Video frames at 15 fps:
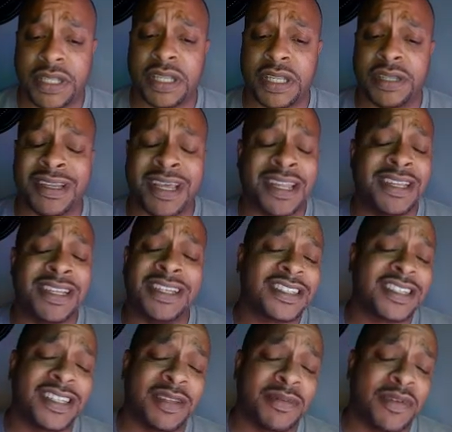
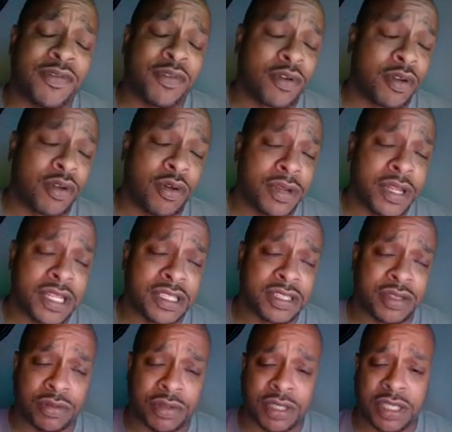Initially before going
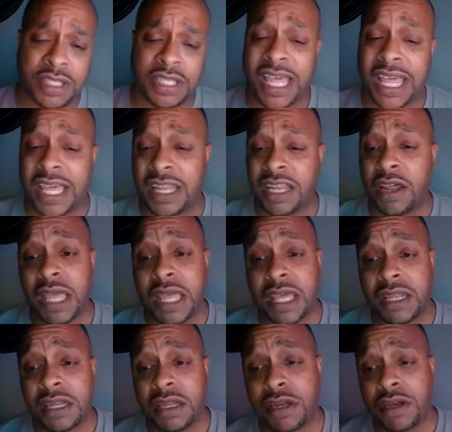into it. And
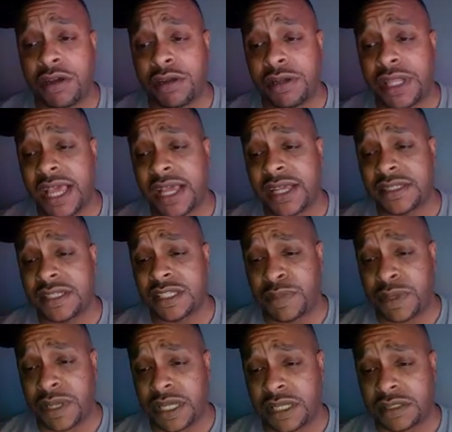an early access
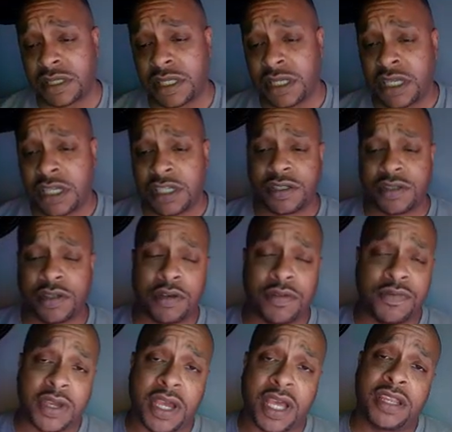pass. So
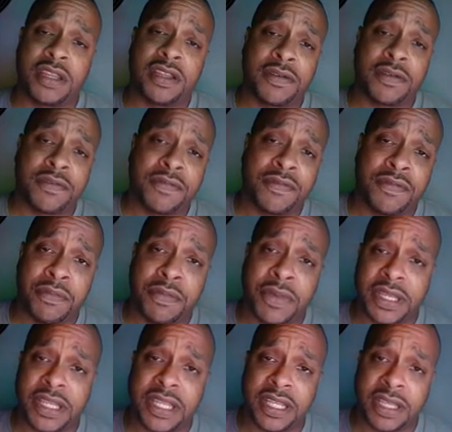if you got enough
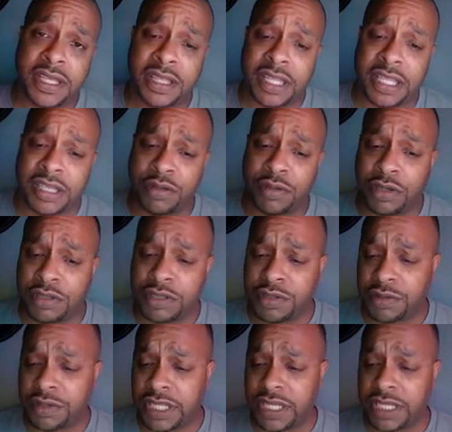money and can do those
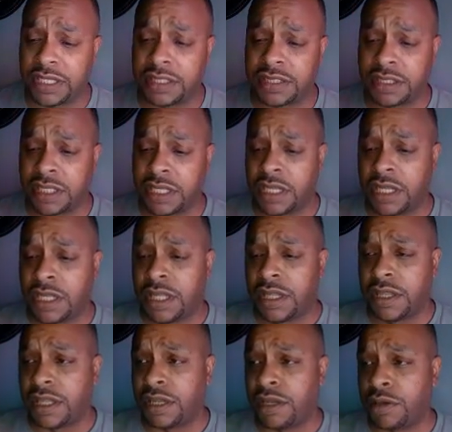two things,
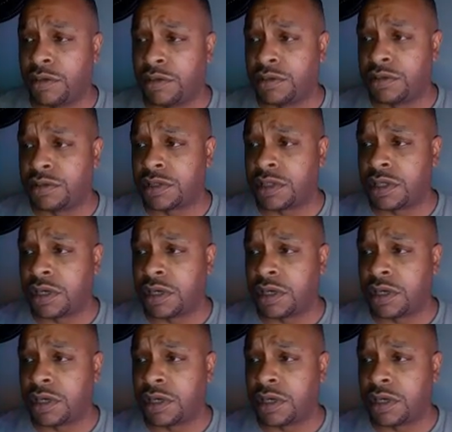then those